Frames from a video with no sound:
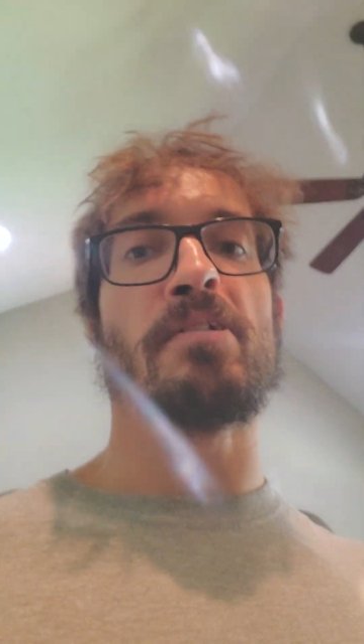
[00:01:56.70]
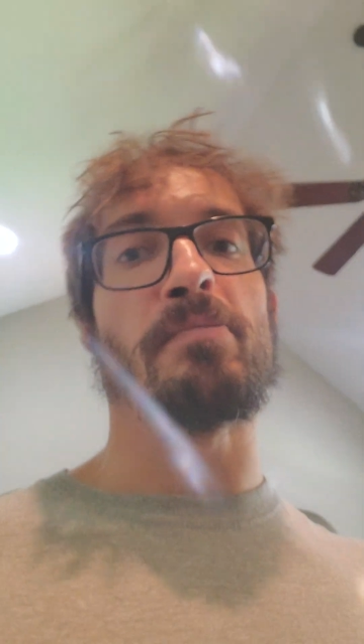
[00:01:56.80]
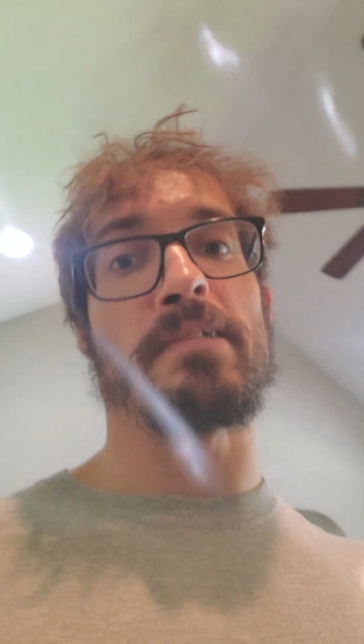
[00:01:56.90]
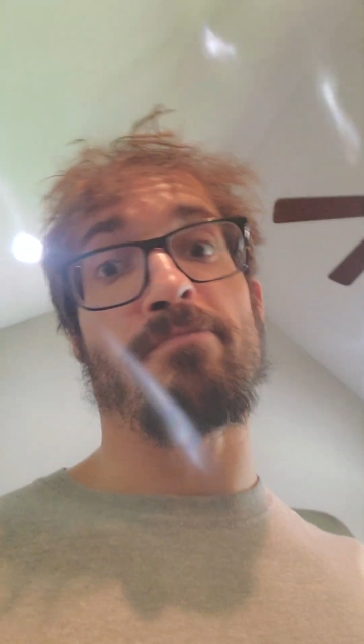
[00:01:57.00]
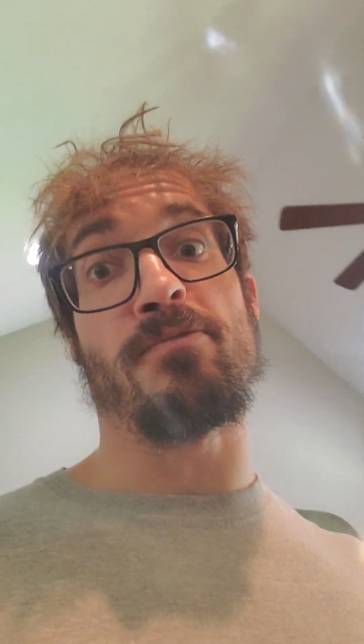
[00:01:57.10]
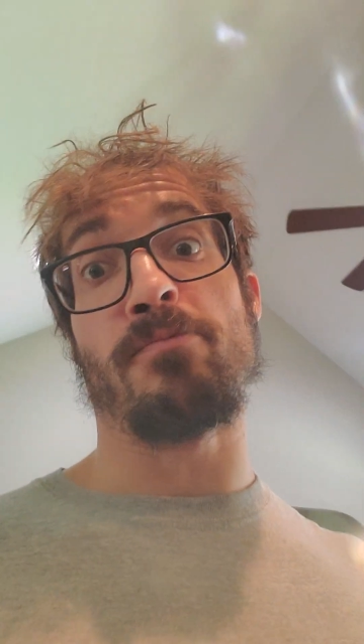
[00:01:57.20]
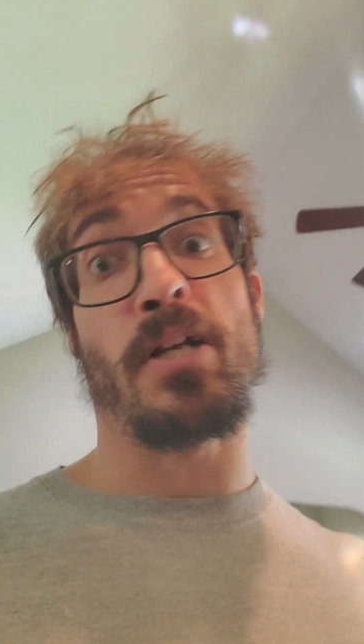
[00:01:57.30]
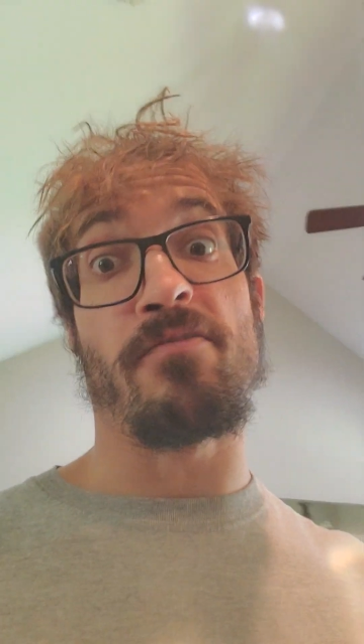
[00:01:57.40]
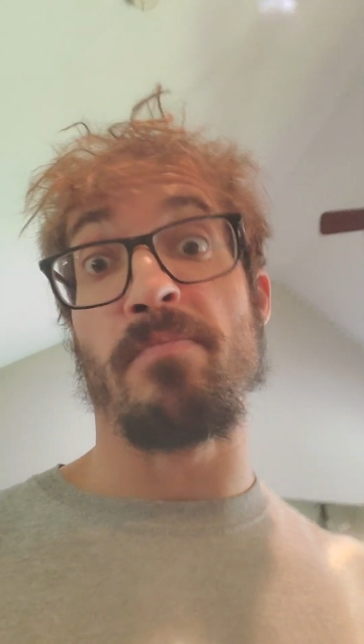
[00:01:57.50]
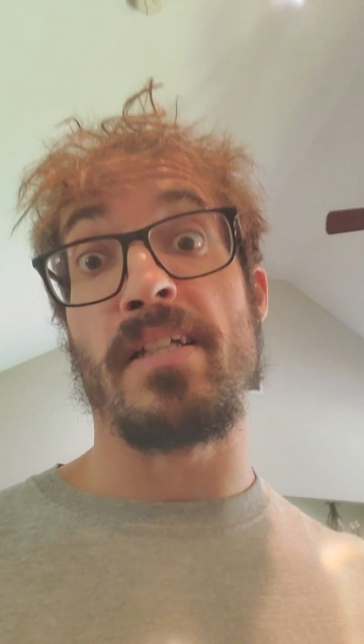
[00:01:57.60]
pretty much
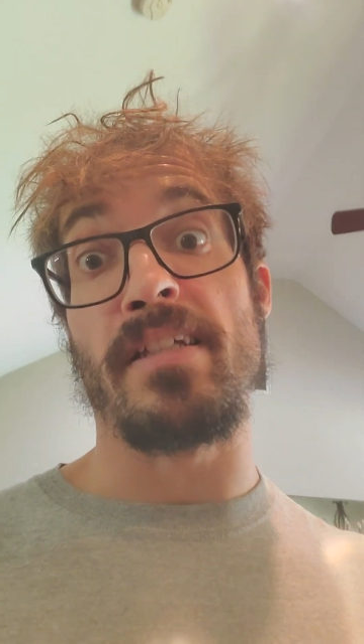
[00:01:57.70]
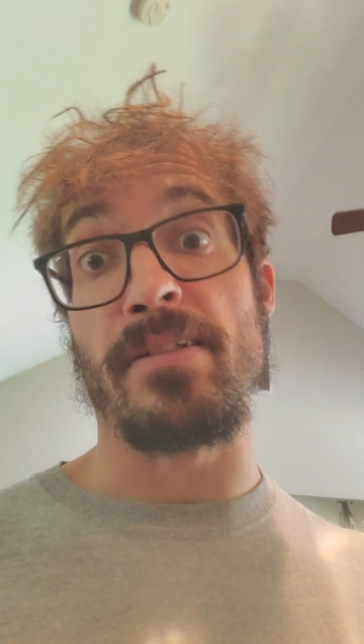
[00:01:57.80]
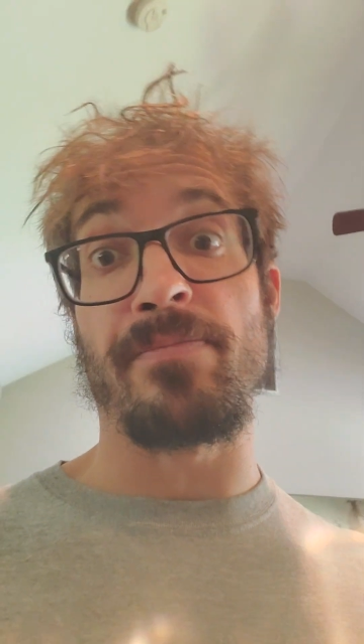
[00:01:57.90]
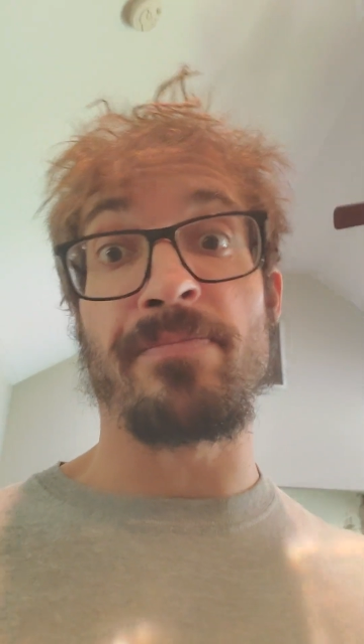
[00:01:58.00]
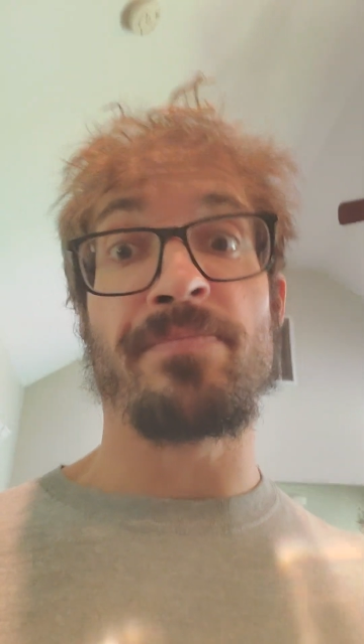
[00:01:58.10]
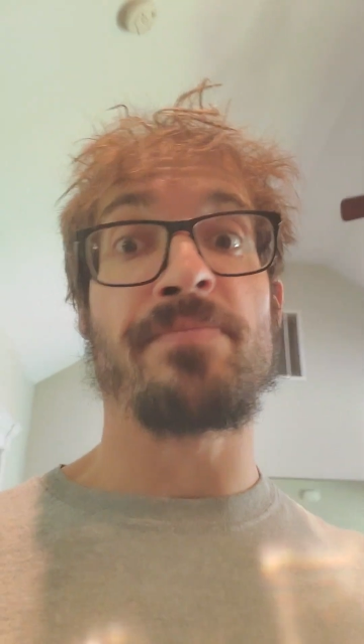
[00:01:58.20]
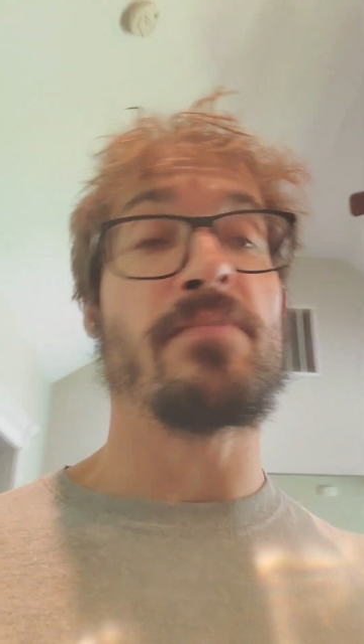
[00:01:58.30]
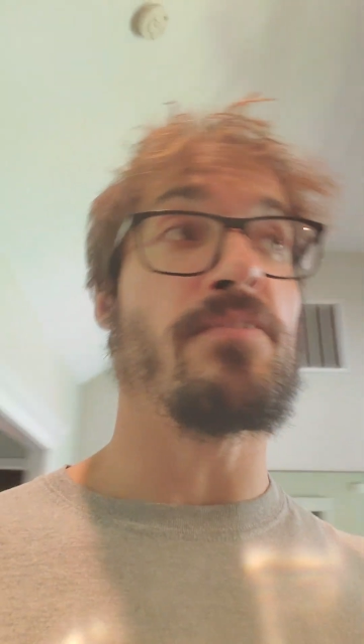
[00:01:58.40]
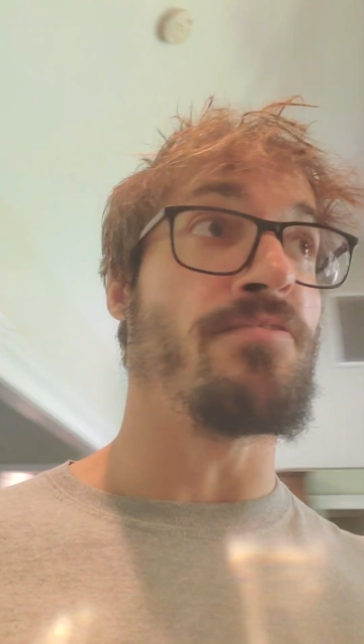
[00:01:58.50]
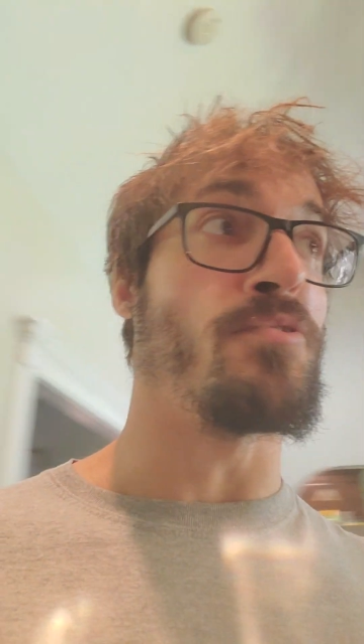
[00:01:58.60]
where I've been
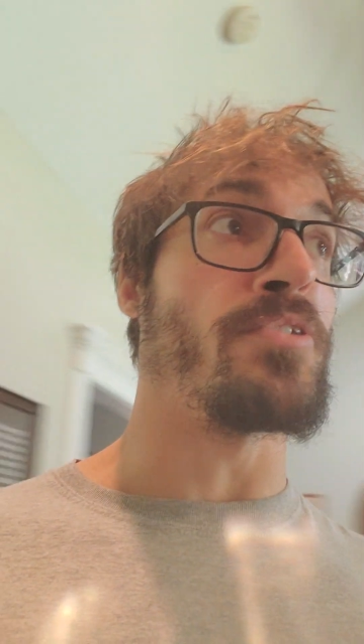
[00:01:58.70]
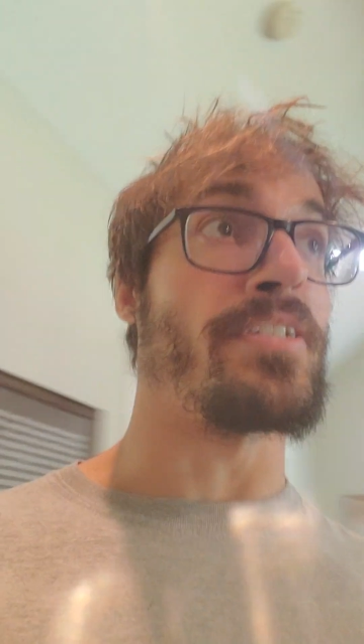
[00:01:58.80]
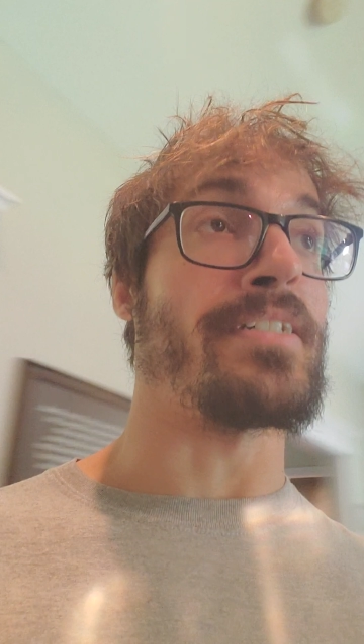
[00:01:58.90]
for,